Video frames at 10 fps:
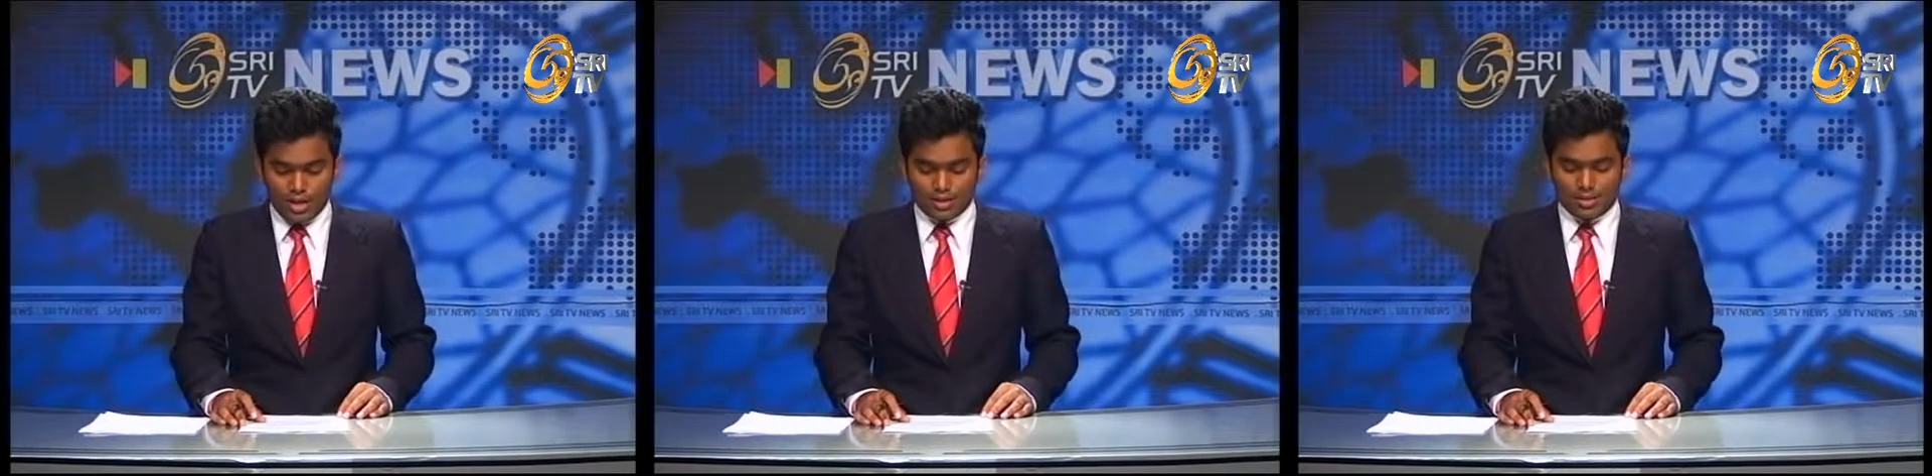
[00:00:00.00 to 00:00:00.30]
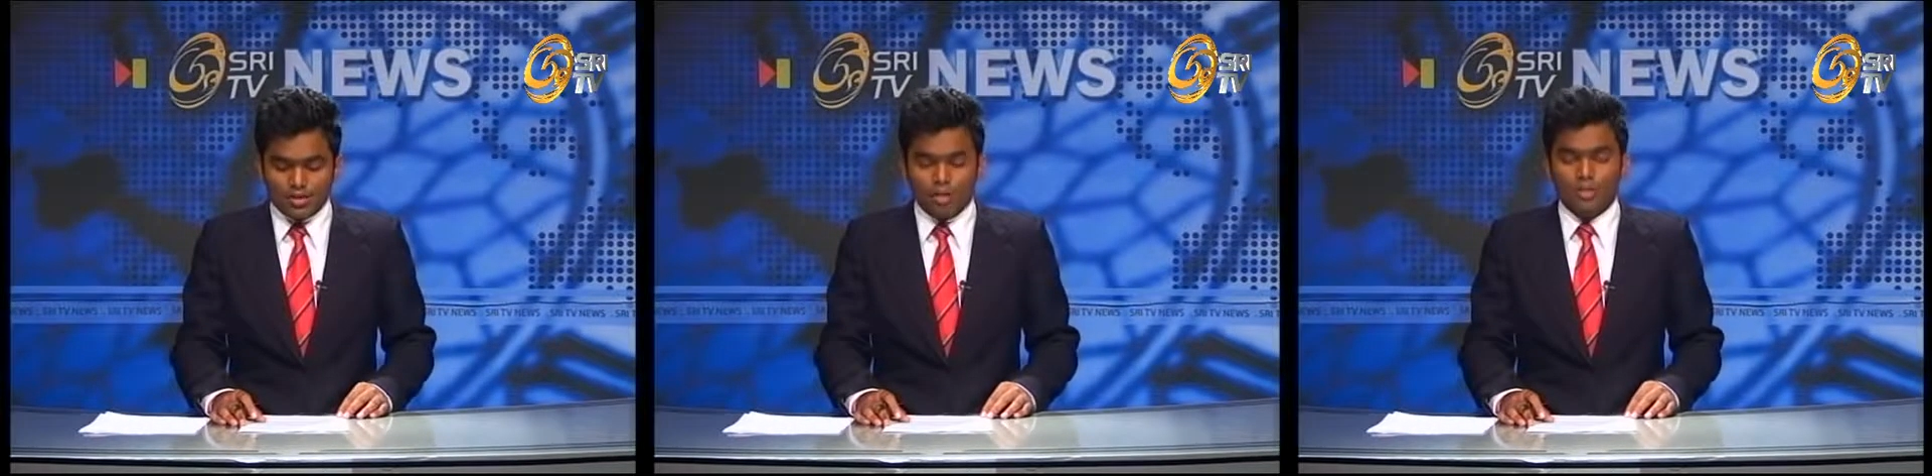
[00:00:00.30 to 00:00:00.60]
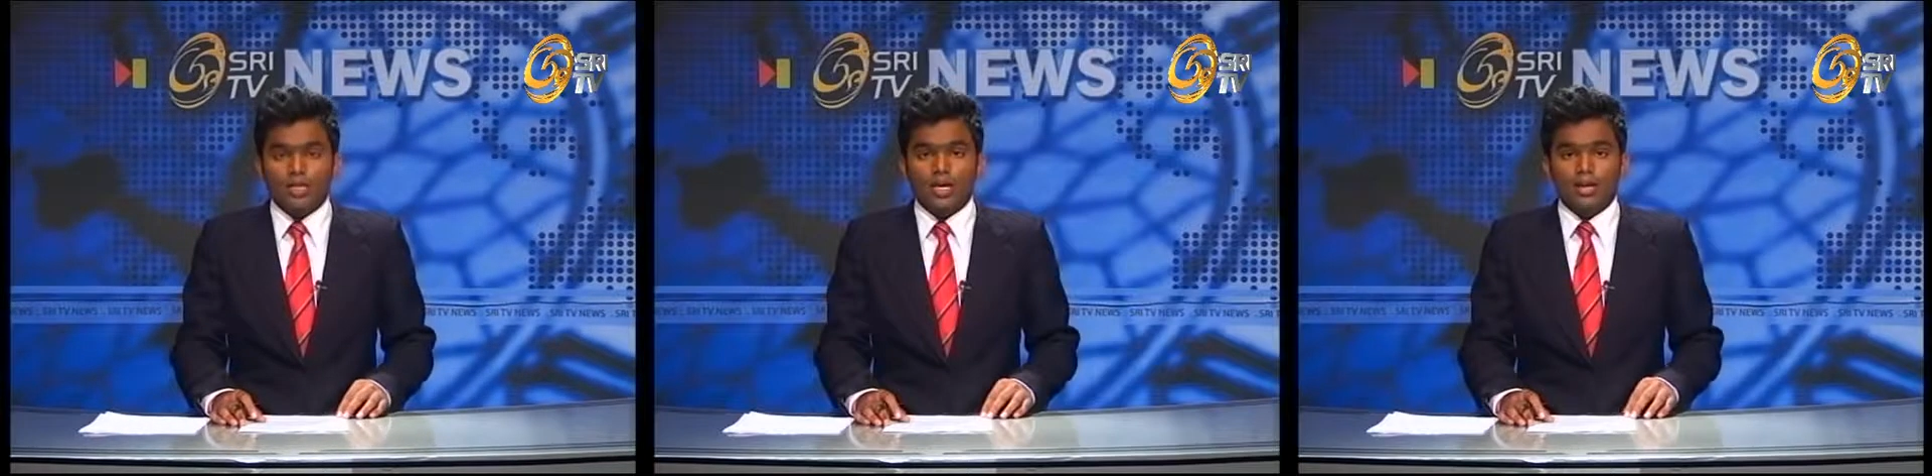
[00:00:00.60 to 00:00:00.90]
as the
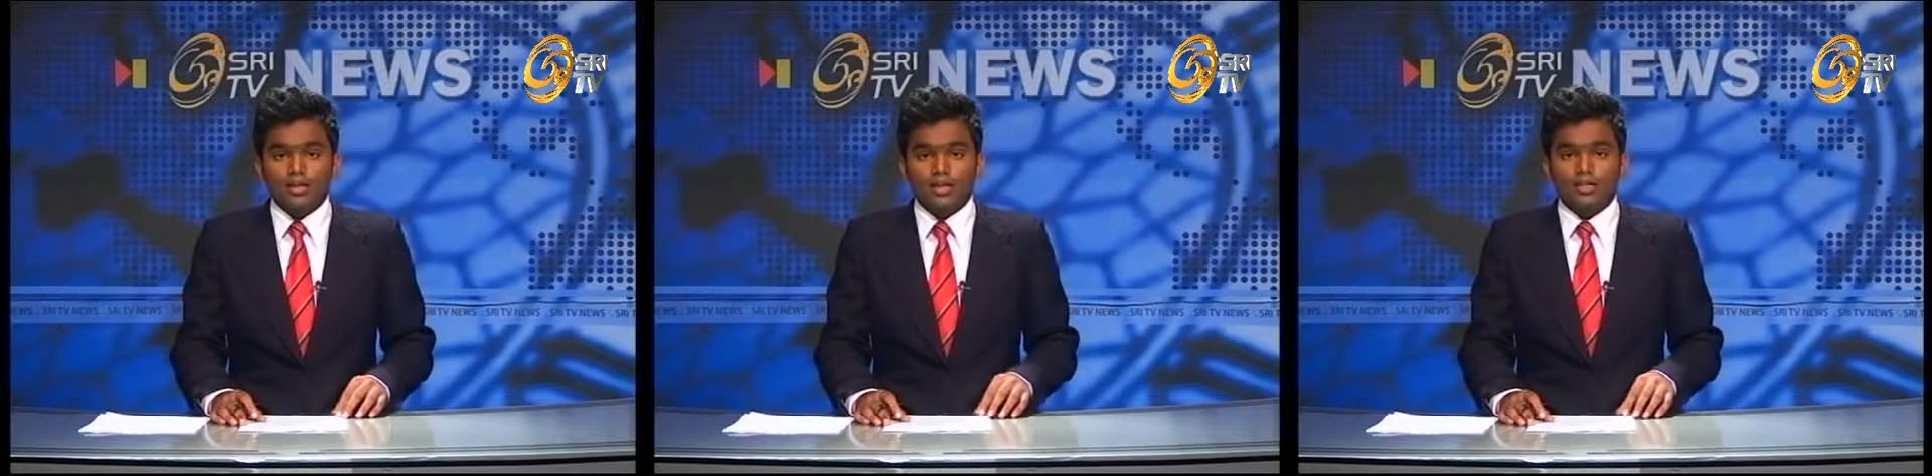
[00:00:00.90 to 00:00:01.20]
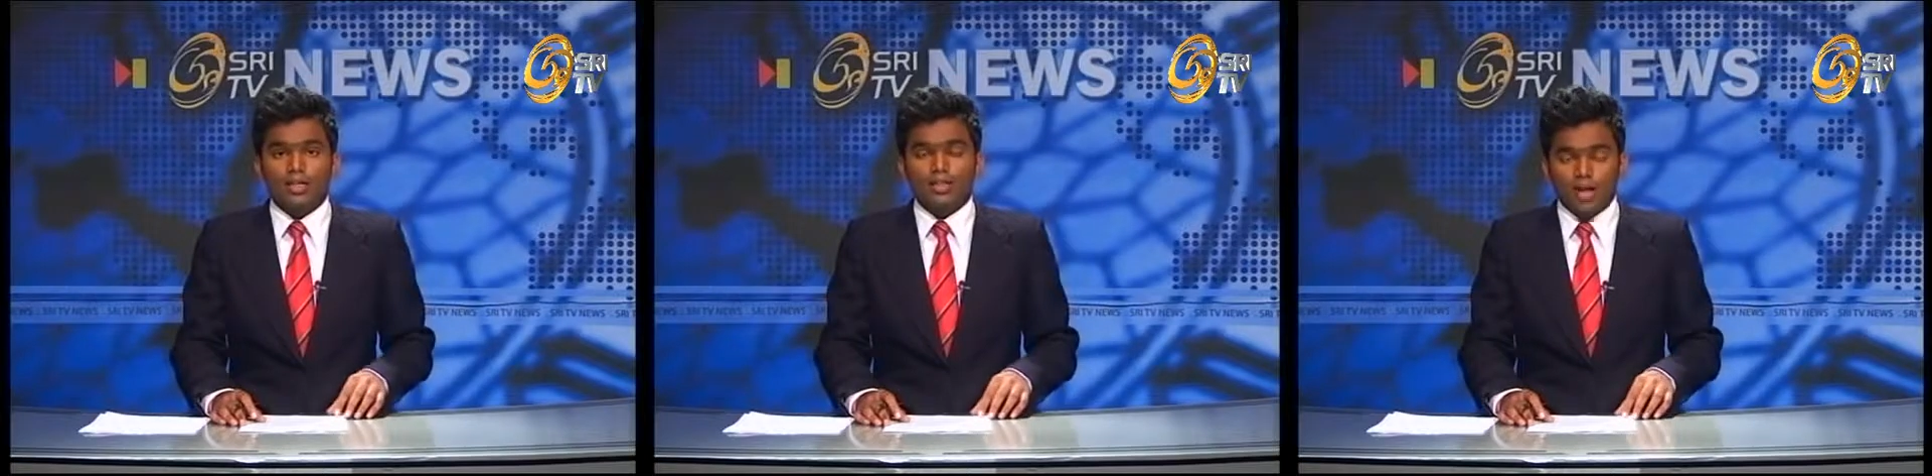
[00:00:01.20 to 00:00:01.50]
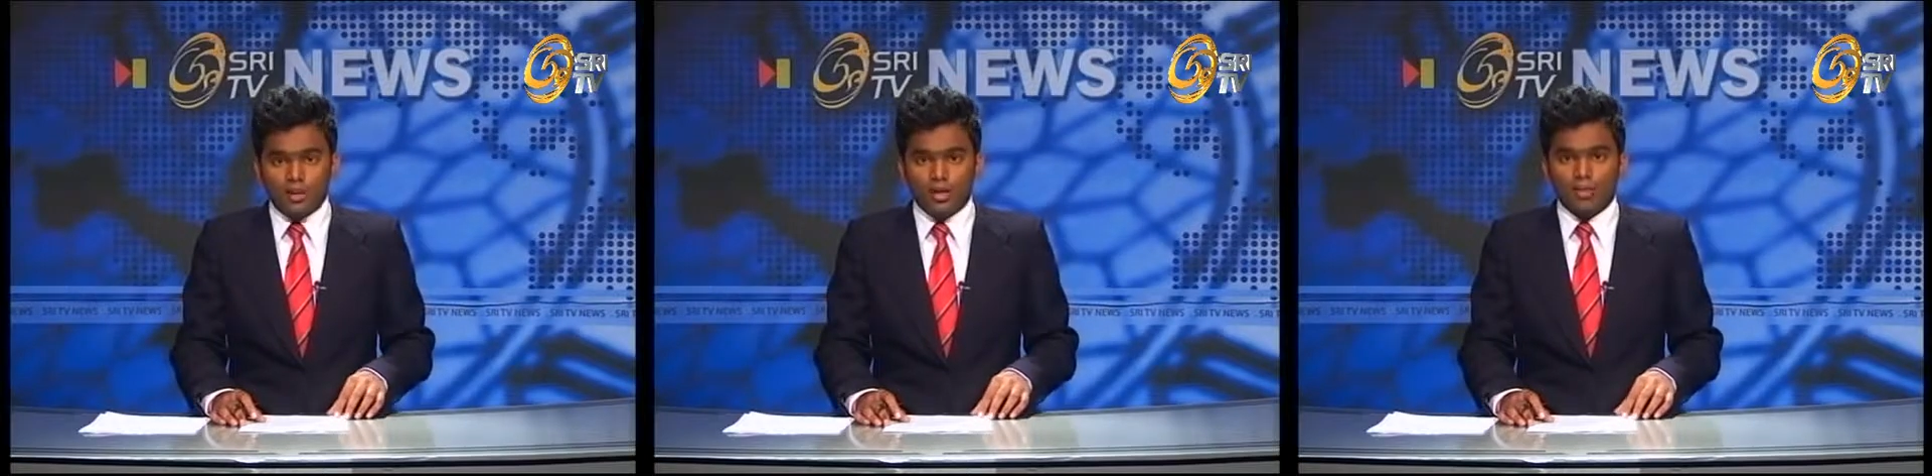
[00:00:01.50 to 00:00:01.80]
common candidate in
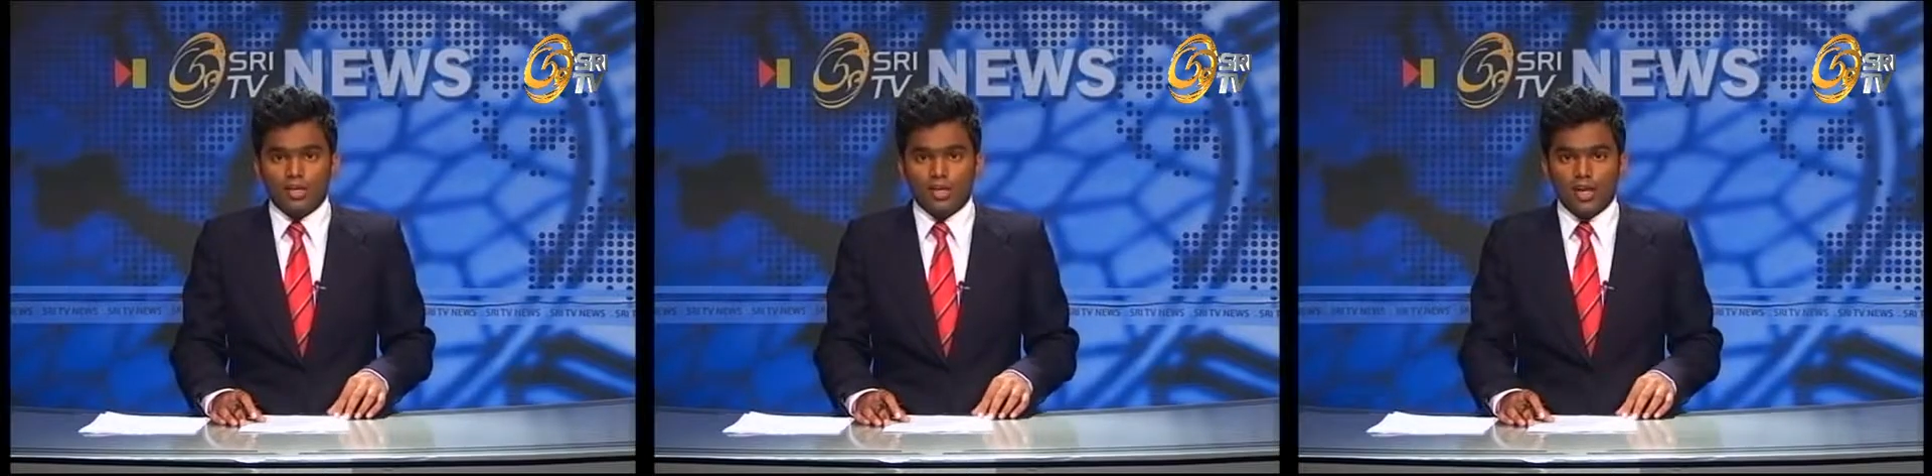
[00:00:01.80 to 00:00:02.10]
the upcoming